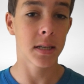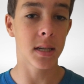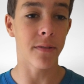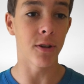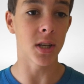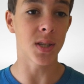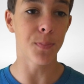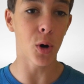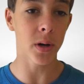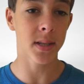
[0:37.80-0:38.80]
to different
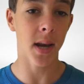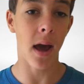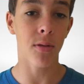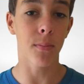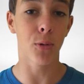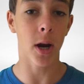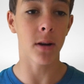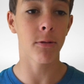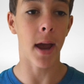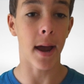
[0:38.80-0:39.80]
sports and how the
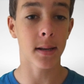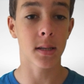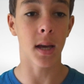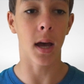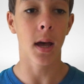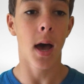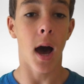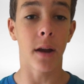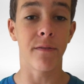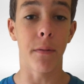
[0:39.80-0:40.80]
brain reacts to
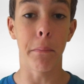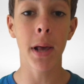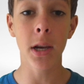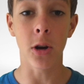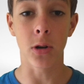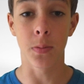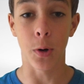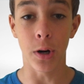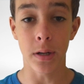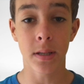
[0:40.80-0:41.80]
unfamiliar
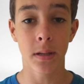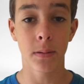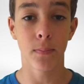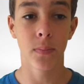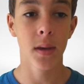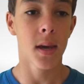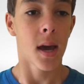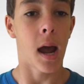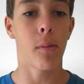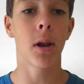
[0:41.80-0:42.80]
sports.
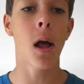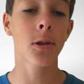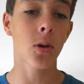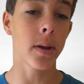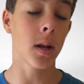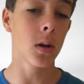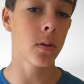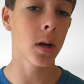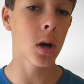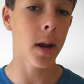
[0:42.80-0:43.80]
I will also
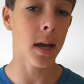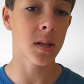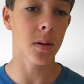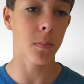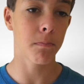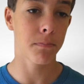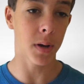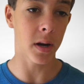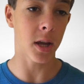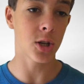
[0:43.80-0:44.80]
include a good
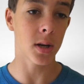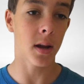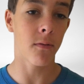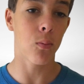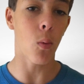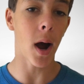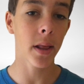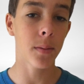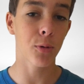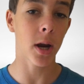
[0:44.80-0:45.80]
explanation of why
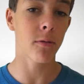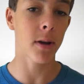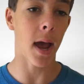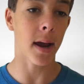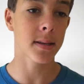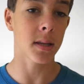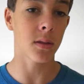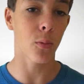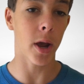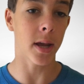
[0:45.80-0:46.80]
the brain reacts in
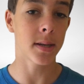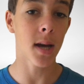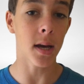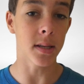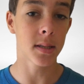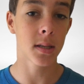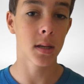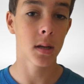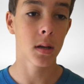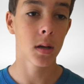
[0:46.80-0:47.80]
the way it does.